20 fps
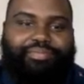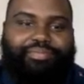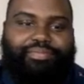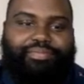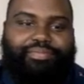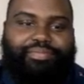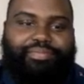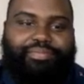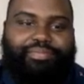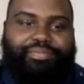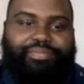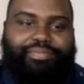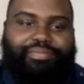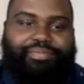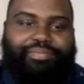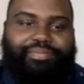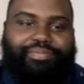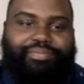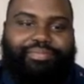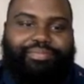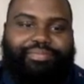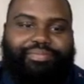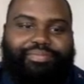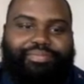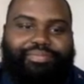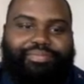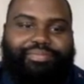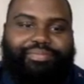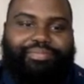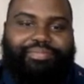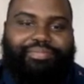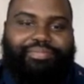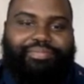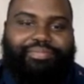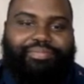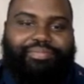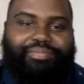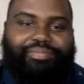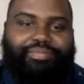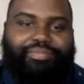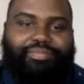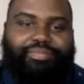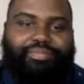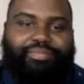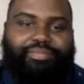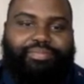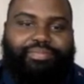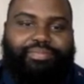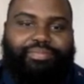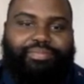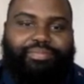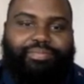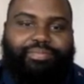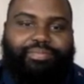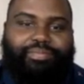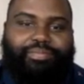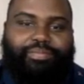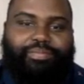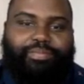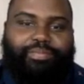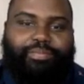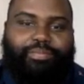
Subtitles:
This person isn't speaking.